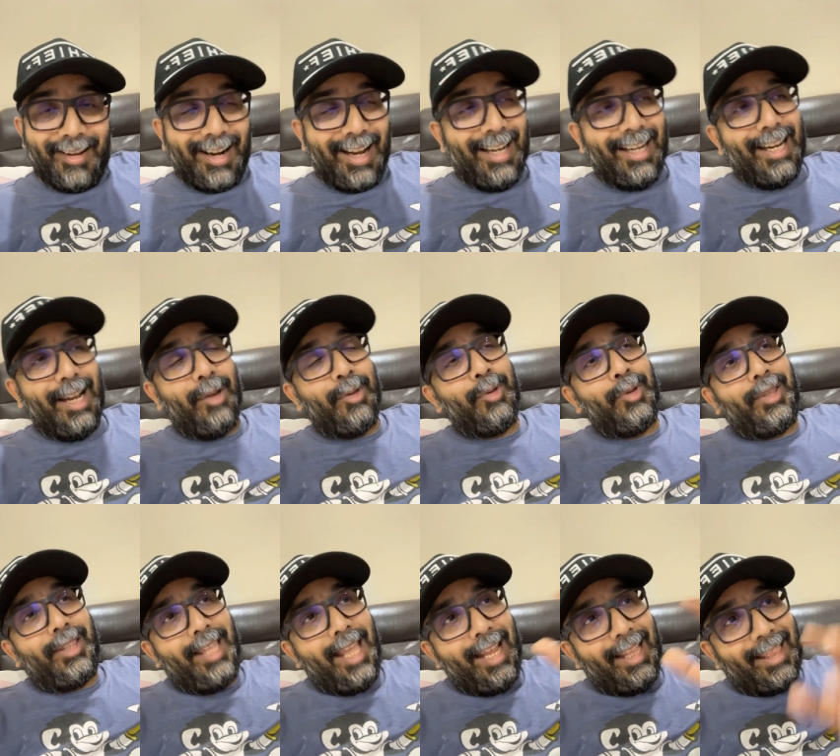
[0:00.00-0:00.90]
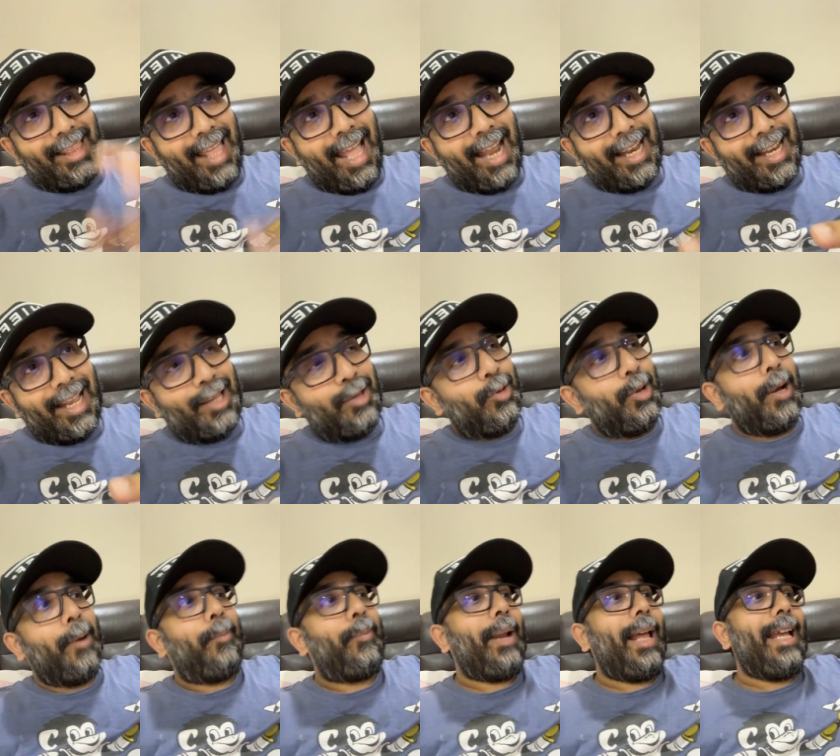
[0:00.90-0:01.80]
All right. Now you take that and
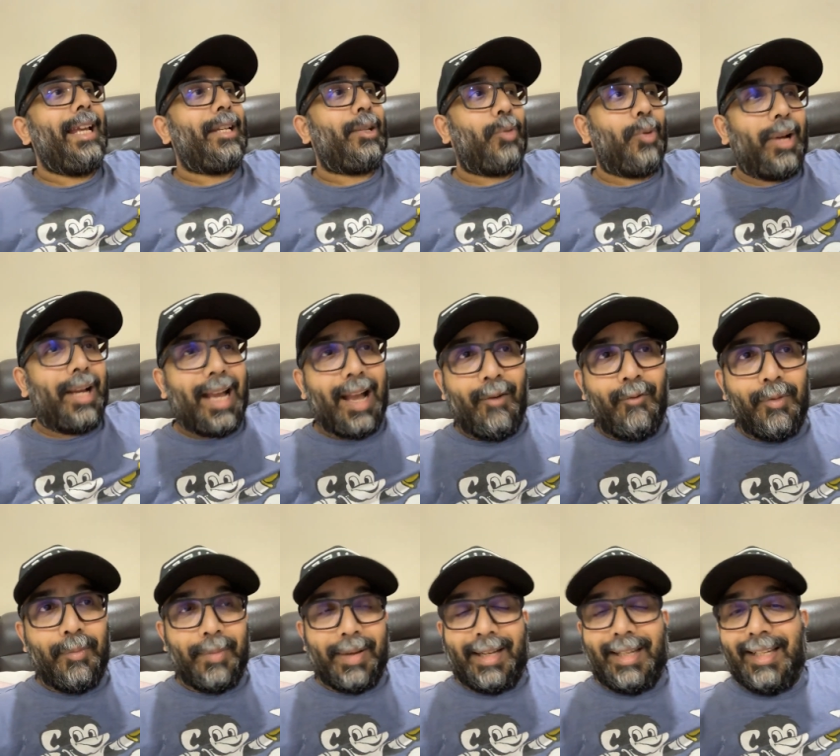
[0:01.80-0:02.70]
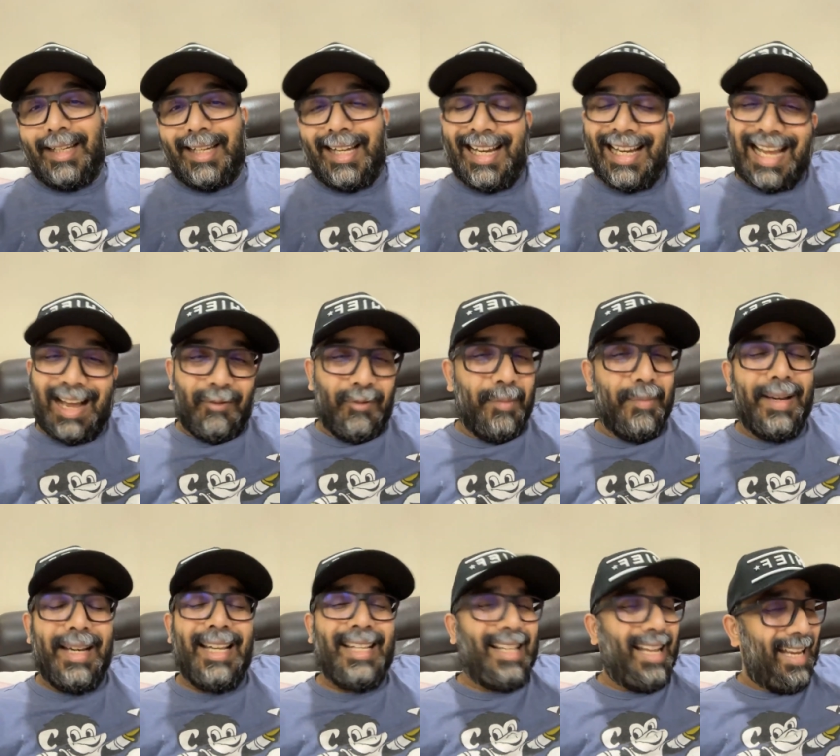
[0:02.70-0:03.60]
you apply it to a government. A
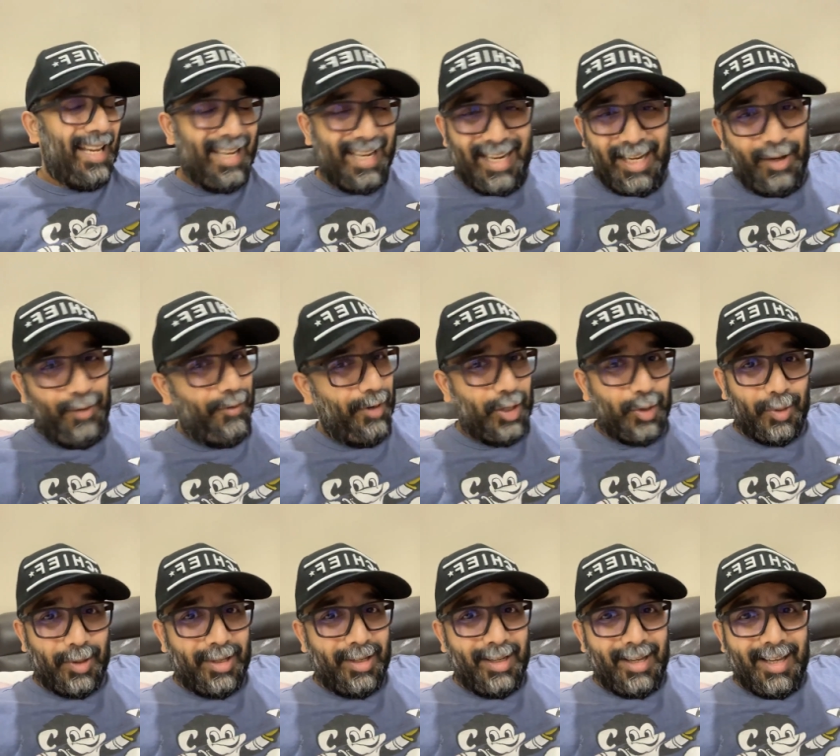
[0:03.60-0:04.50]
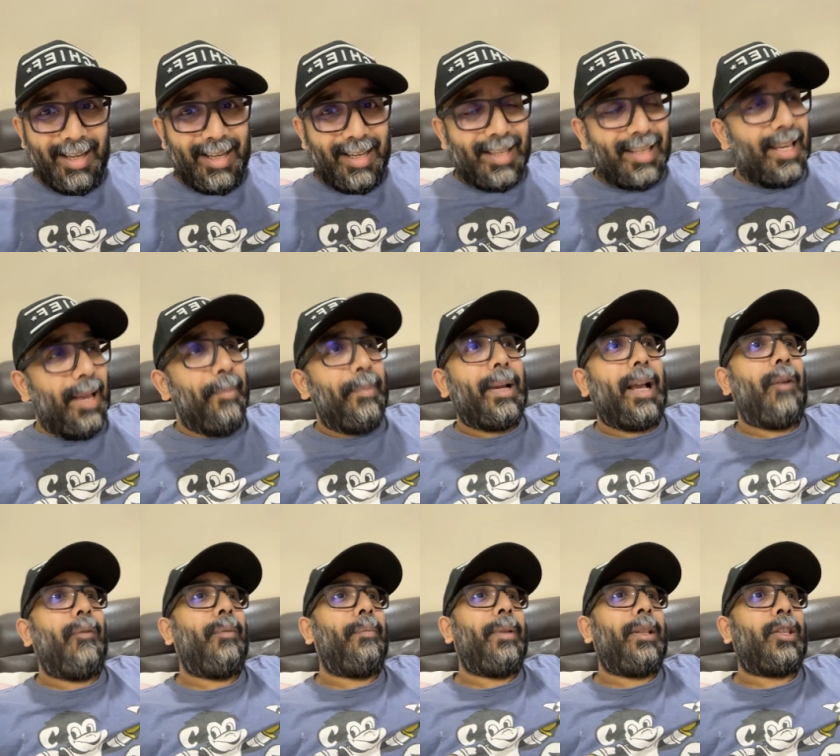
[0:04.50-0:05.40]
government is like an individual. Some
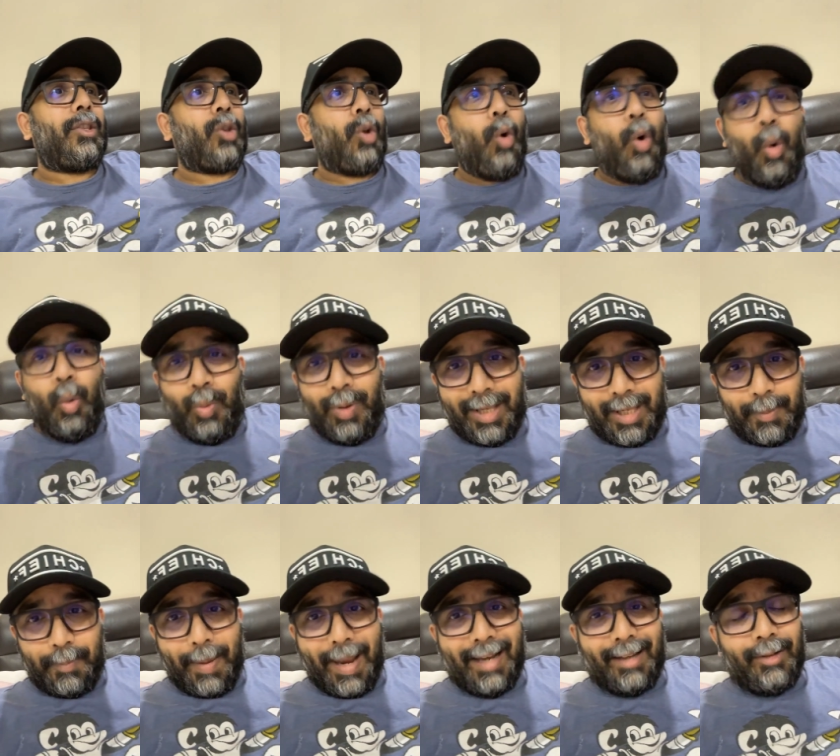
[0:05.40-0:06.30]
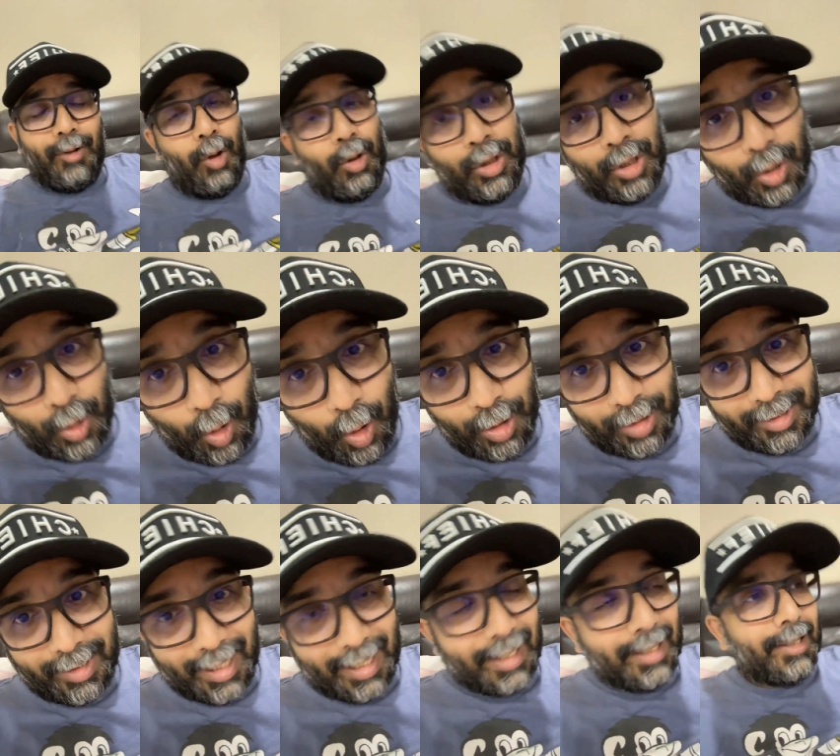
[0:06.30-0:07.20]
governments overspend on the
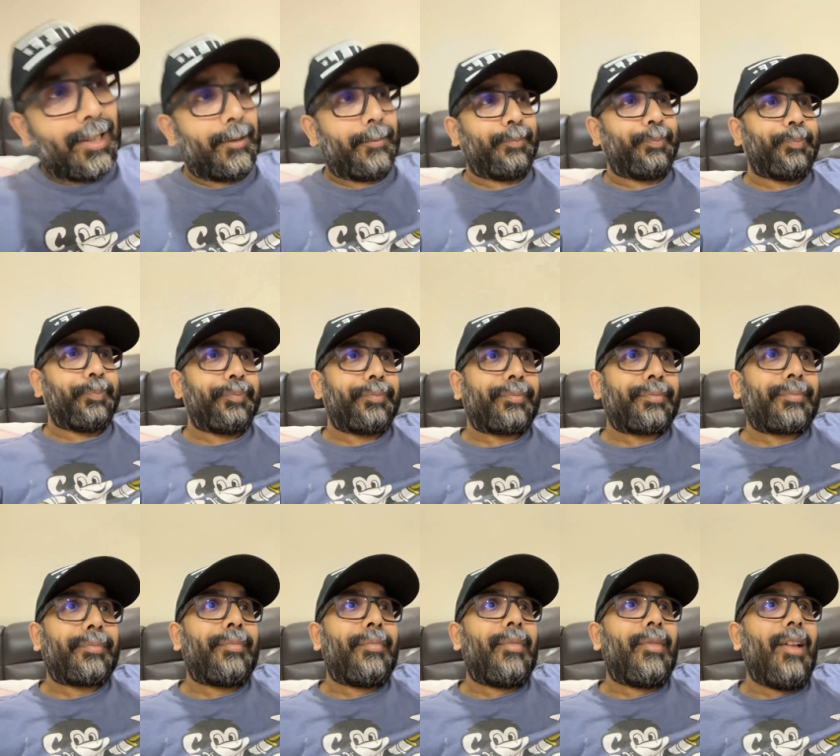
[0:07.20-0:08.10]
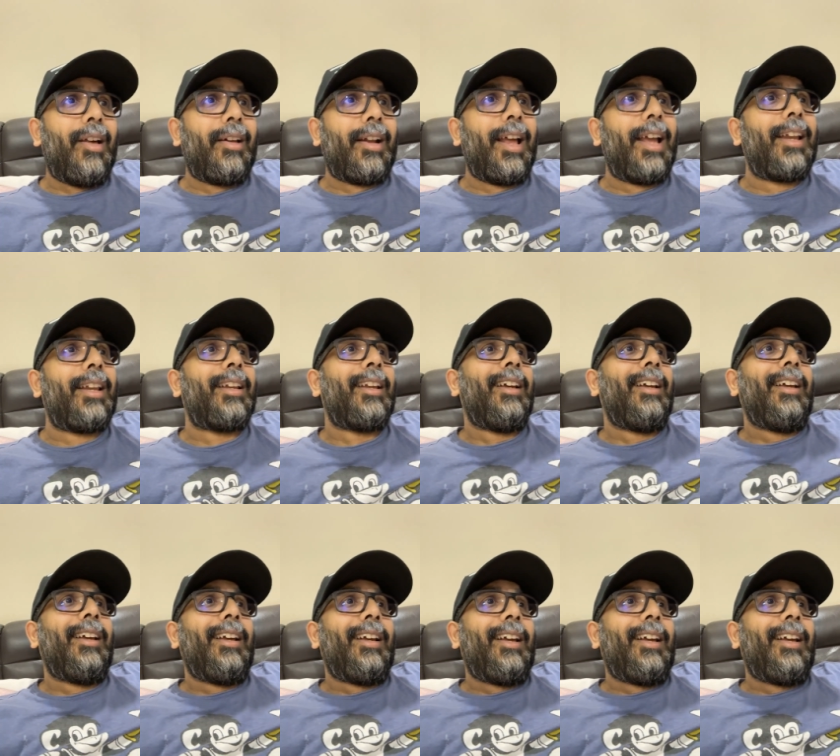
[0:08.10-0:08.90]
wrong things. All right.